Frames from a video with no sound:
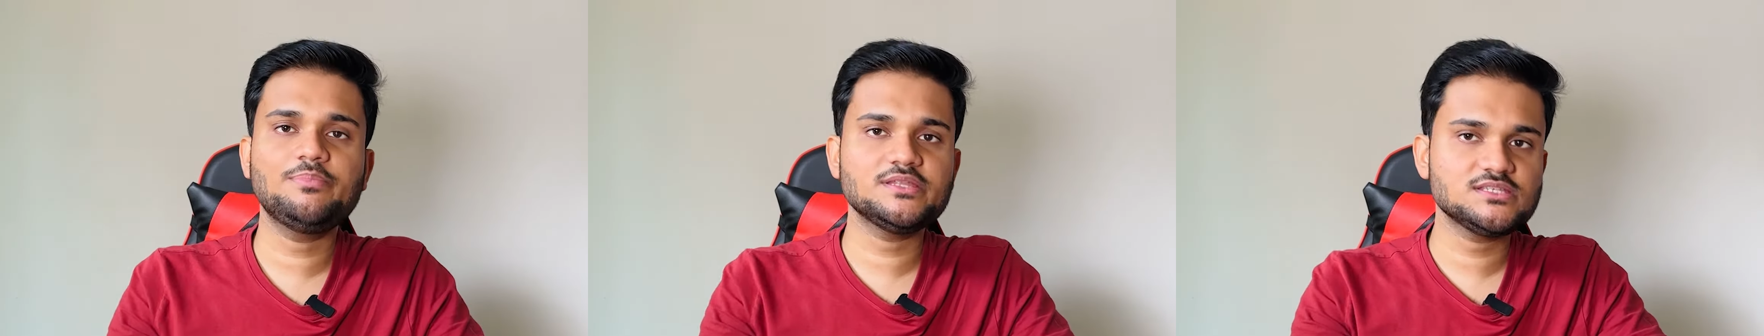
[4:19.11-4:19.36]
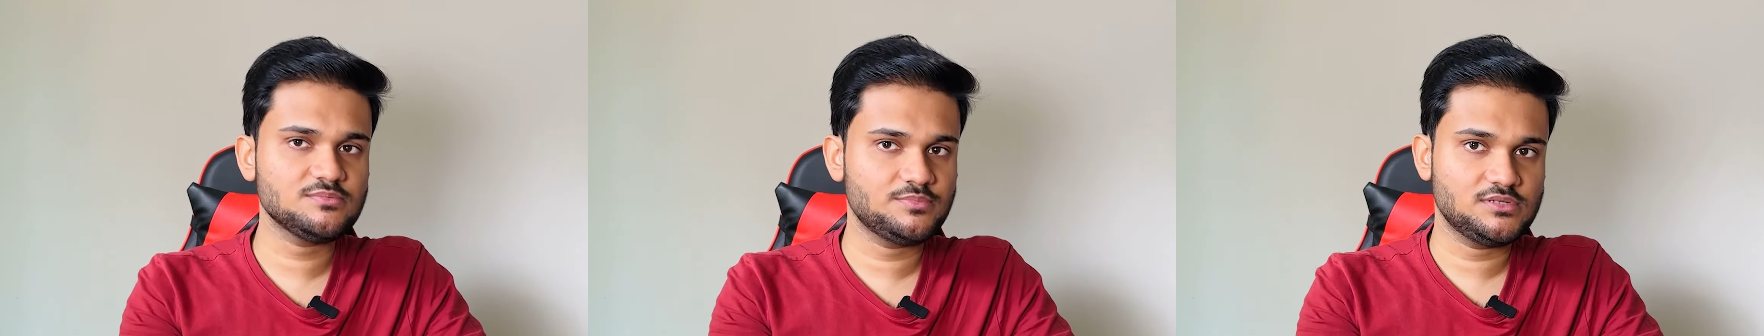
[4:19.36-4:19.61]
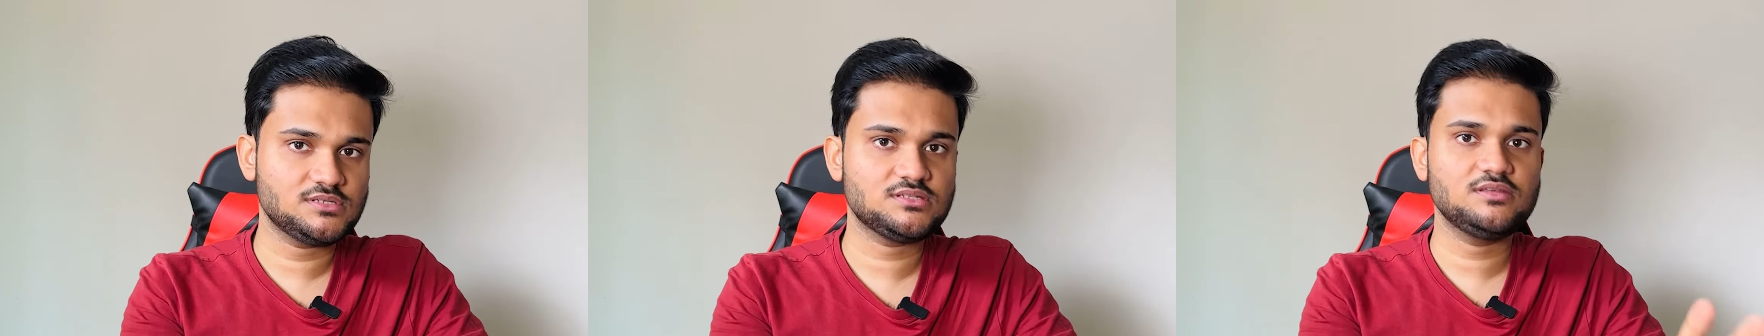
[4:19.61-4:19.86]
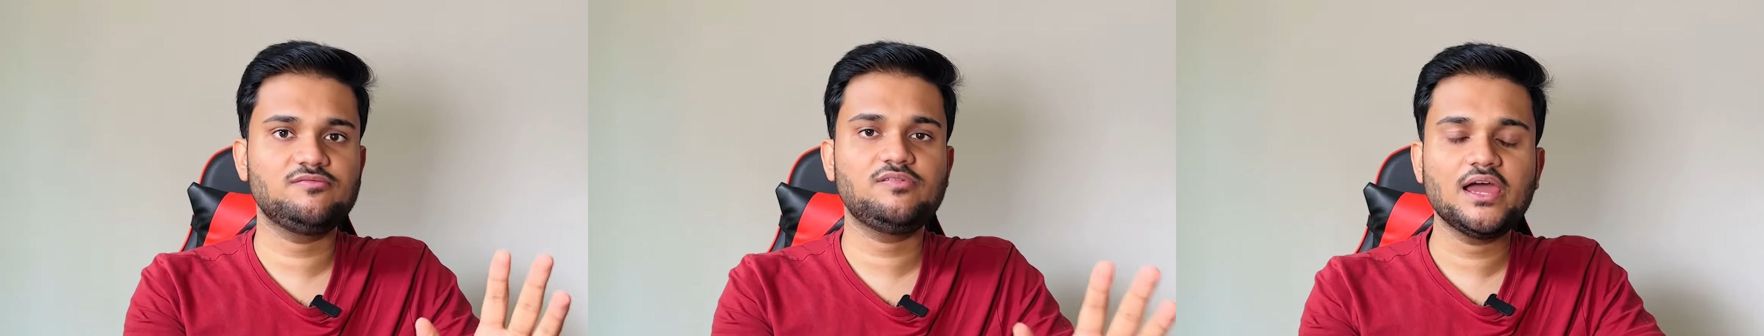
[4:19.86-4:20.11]
principles,
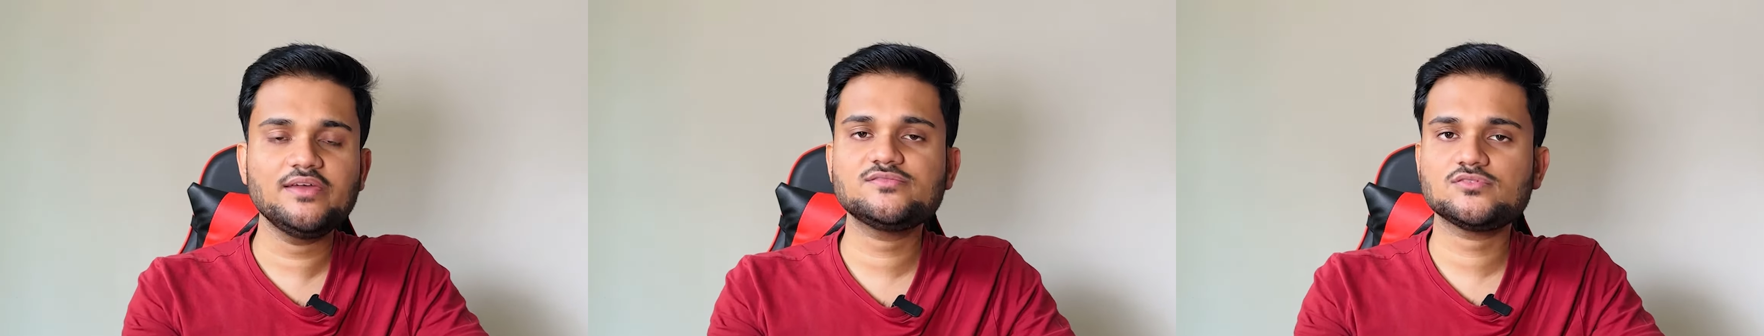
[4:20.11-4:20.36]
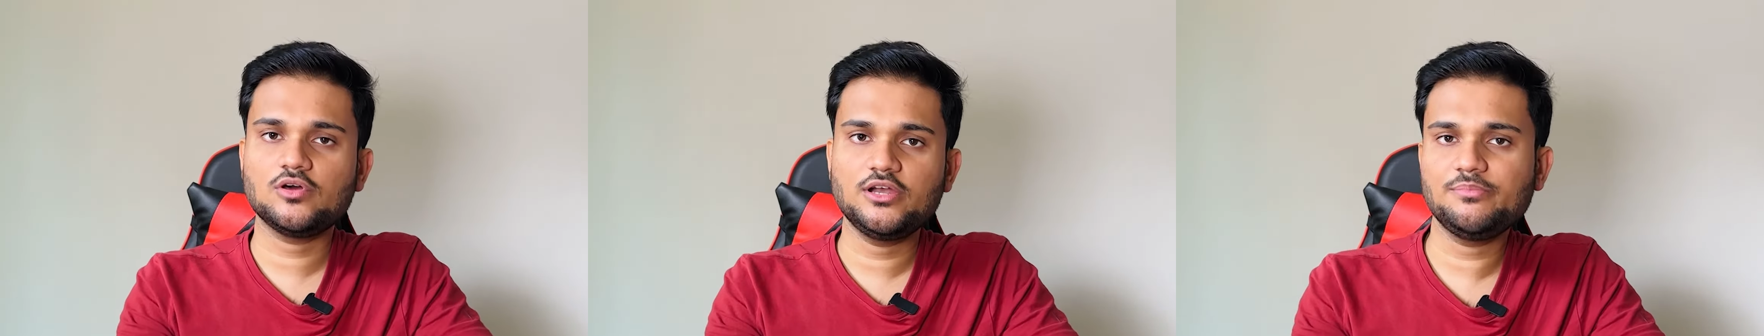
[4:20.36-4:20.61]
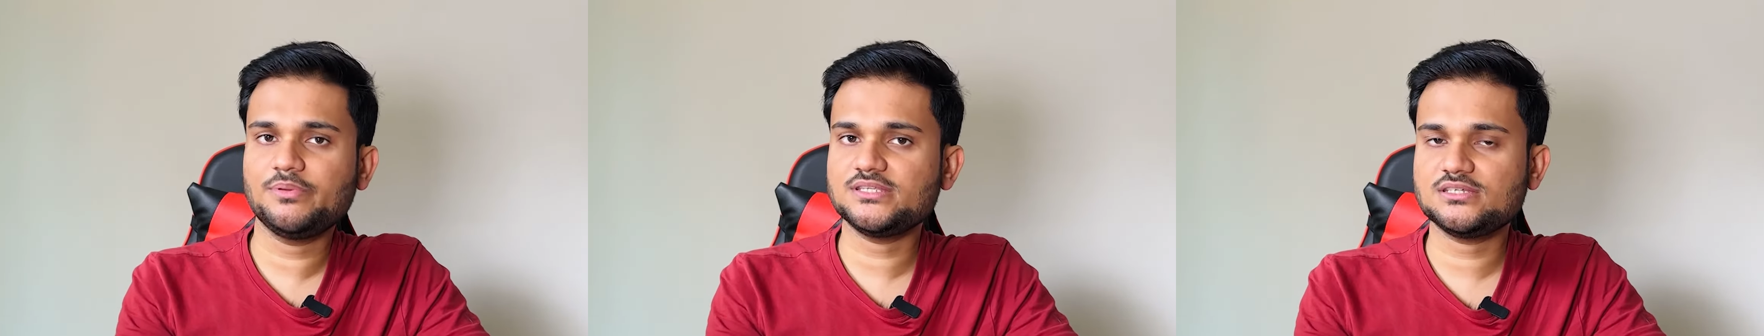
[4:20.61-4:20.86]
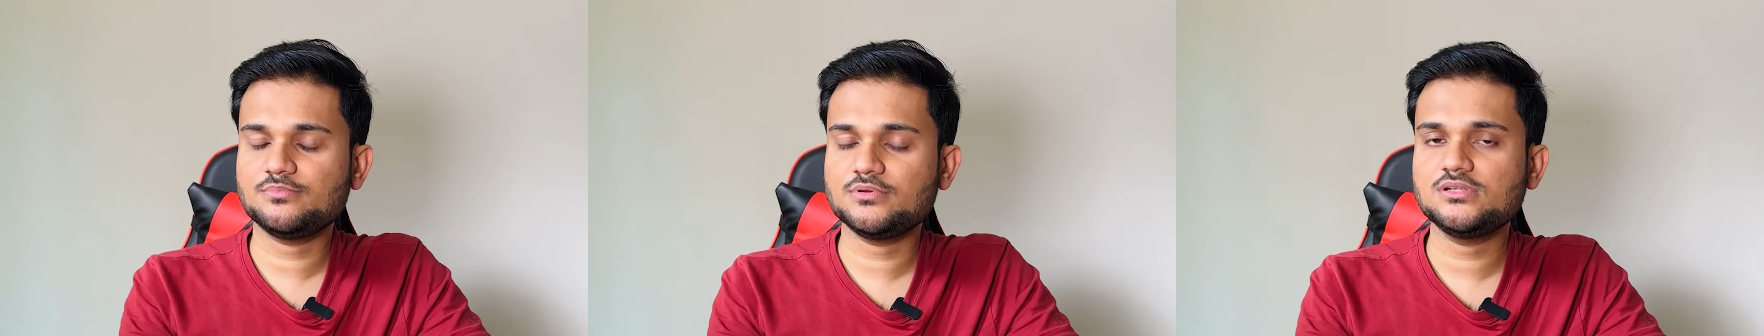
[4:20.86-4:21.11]
the five solid
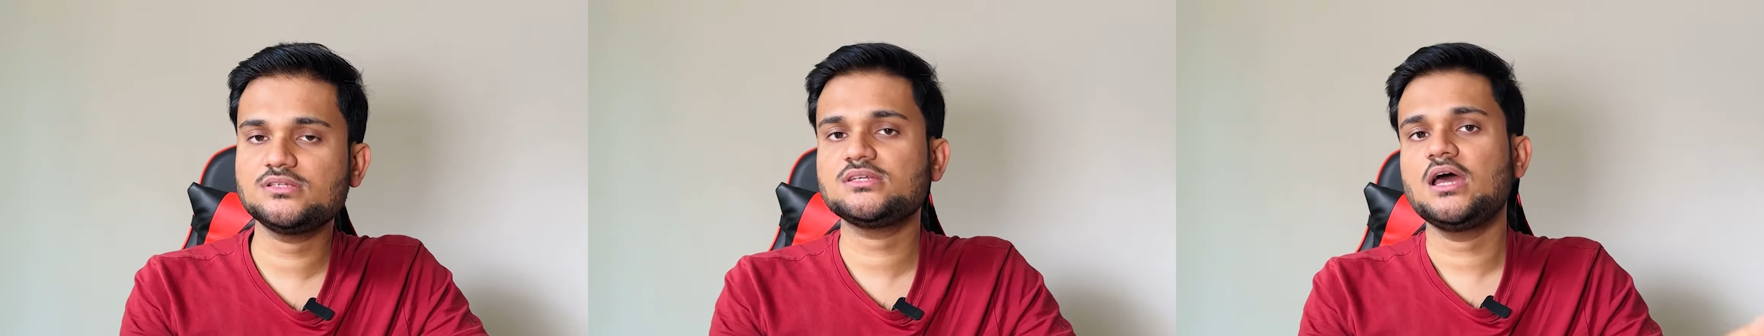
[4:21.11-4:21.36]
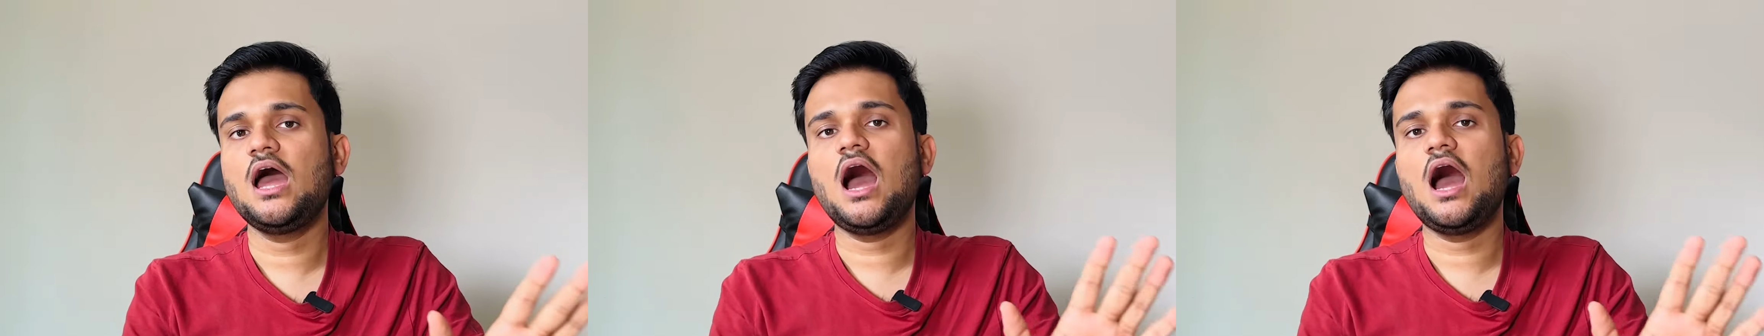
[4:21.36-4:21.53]
principles